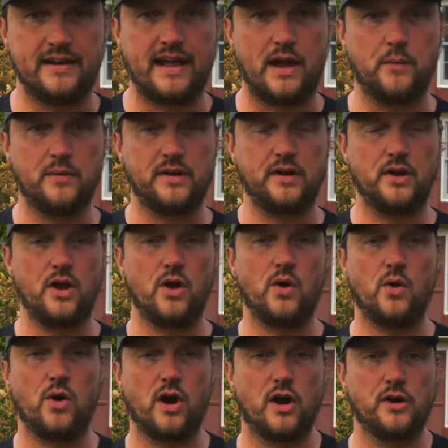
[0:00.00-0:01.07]
I want to
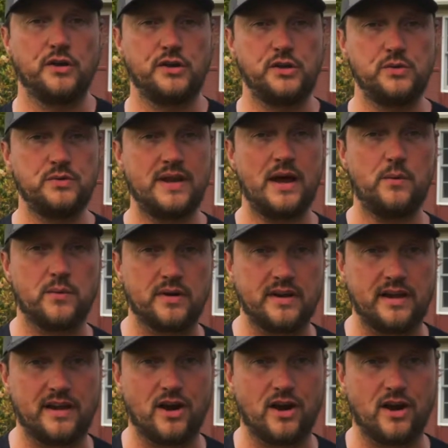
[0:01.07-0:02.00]
know, are you networking?